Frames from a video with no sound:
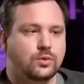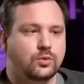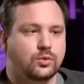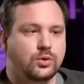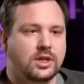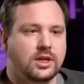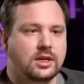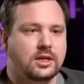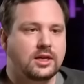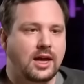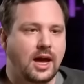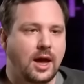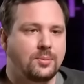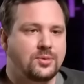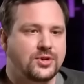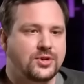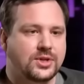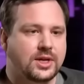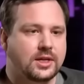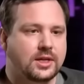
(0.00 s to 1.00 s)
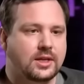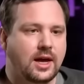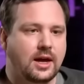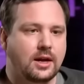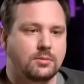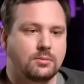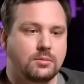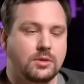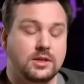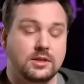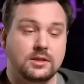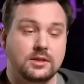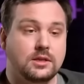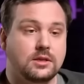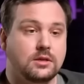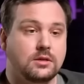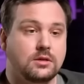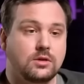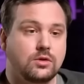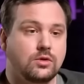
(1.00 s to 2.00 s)
to really encapsulate that
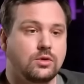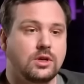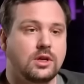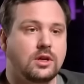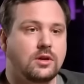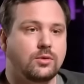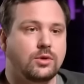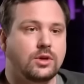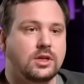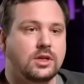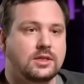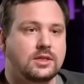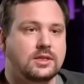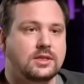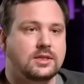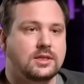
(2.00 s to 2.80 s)
means that you need a really